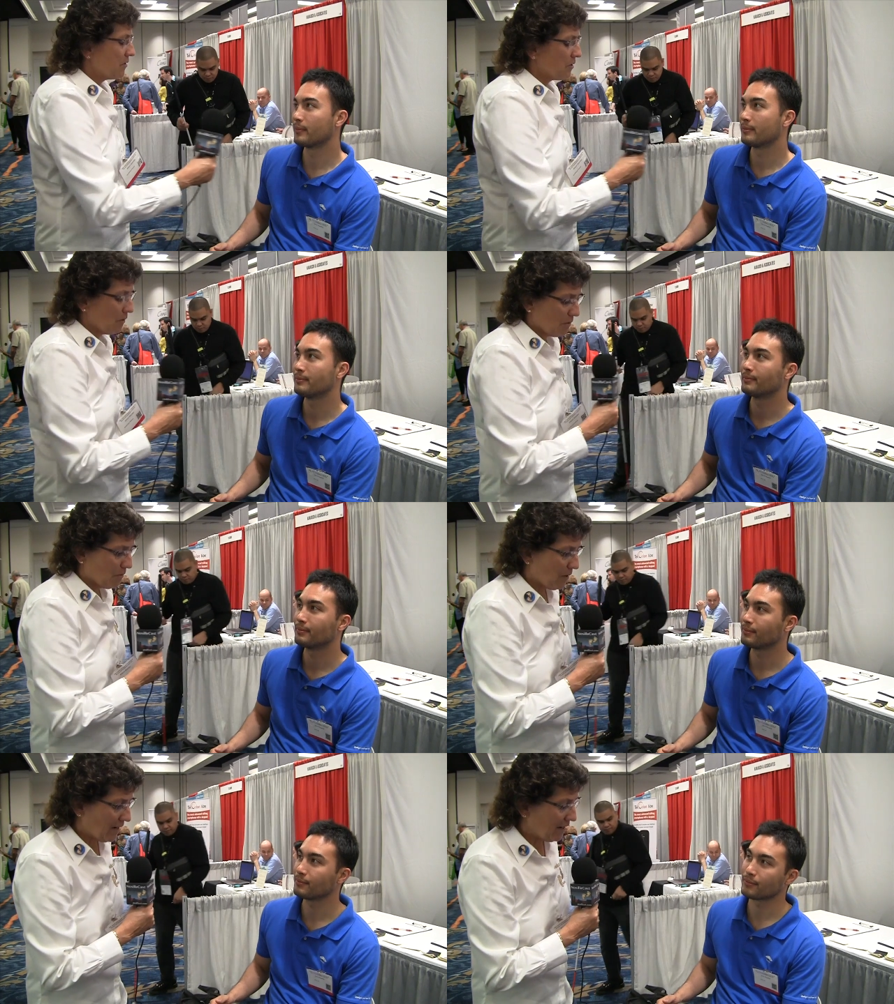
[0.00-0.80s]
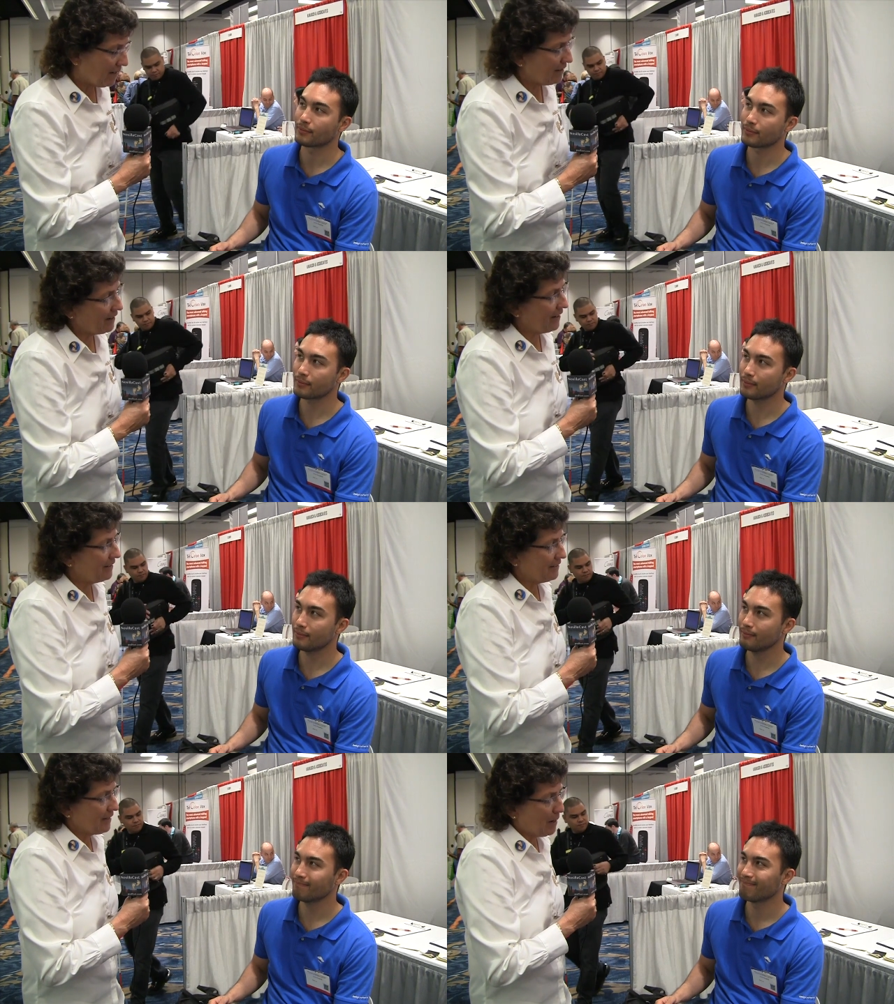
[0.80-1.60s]
Speaker 1: So, uh,
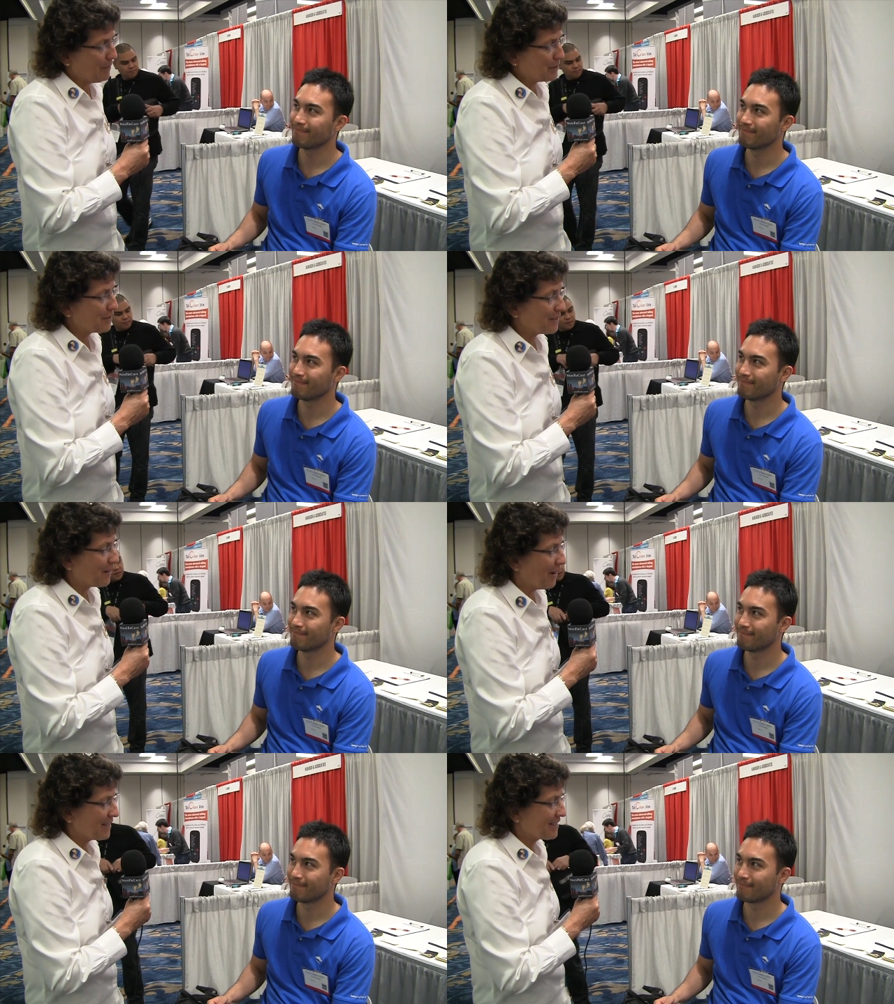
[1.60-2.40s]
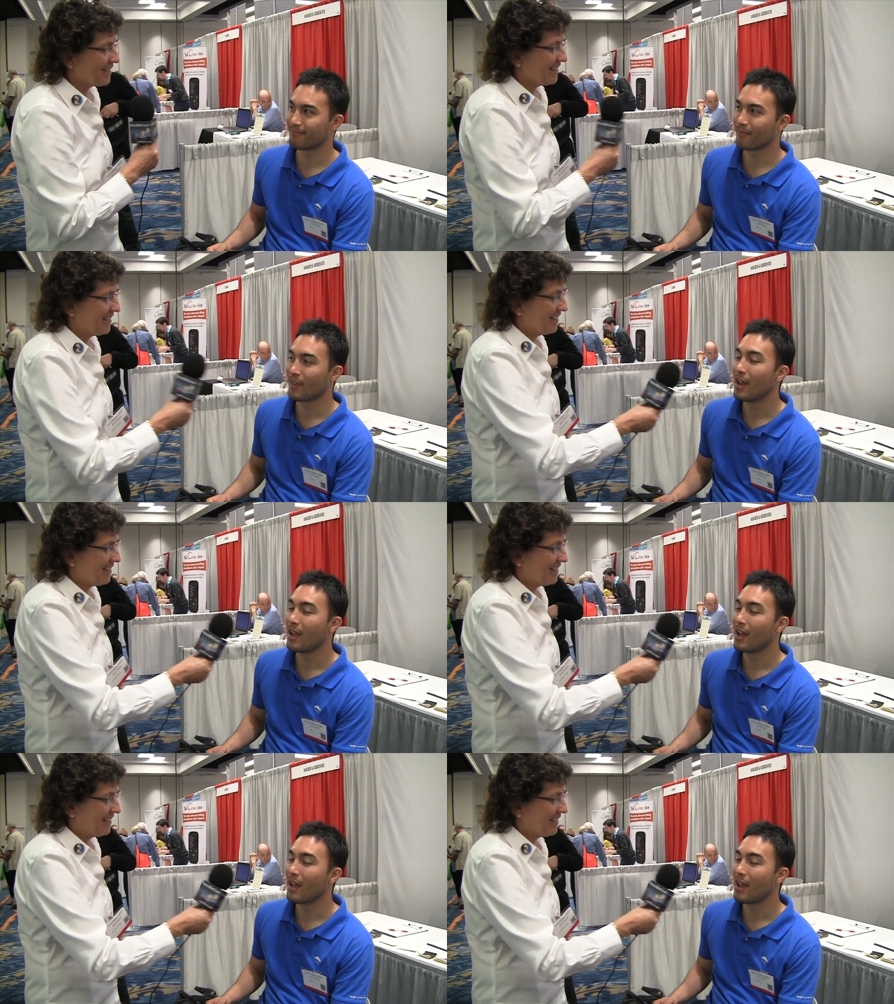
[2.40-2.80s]
how much does it cost?